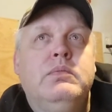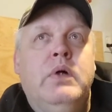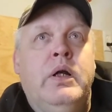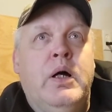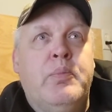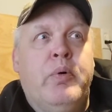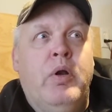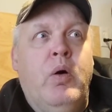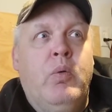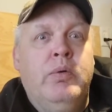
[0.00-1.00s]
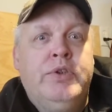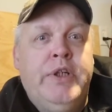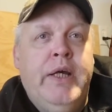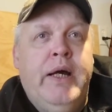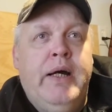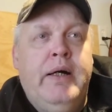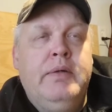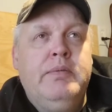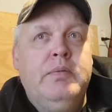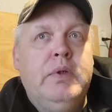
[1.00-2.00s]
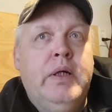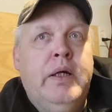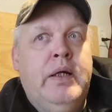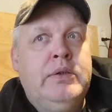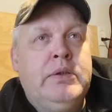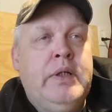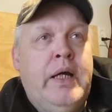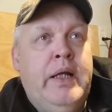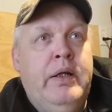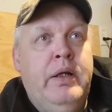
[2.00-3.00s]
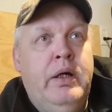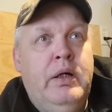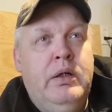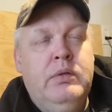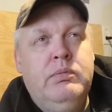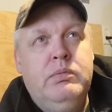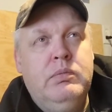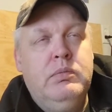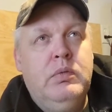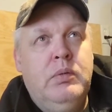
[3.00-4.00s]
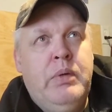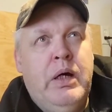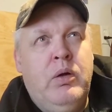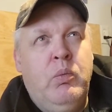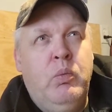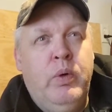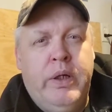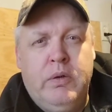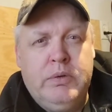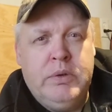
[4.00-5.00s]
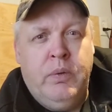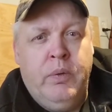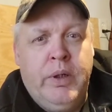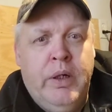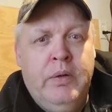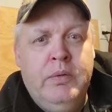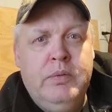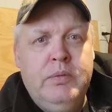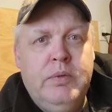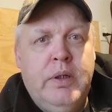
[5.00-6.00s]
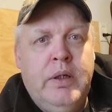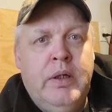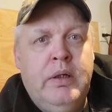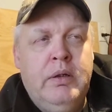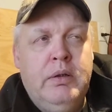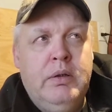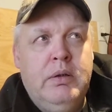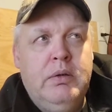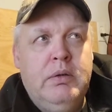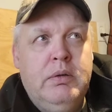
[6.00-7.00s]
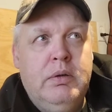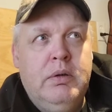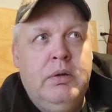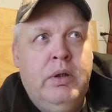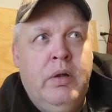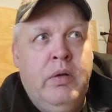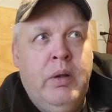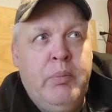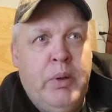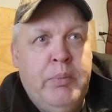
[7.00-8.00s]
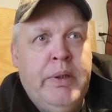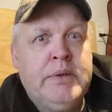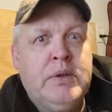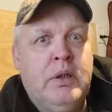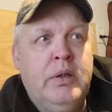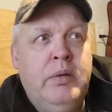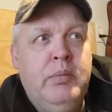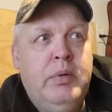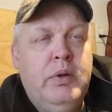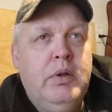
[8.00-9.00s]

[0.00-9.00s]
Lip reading: An upper and lower GI, and I just had it done about a week or so ago, and, you know, they put me to sleep.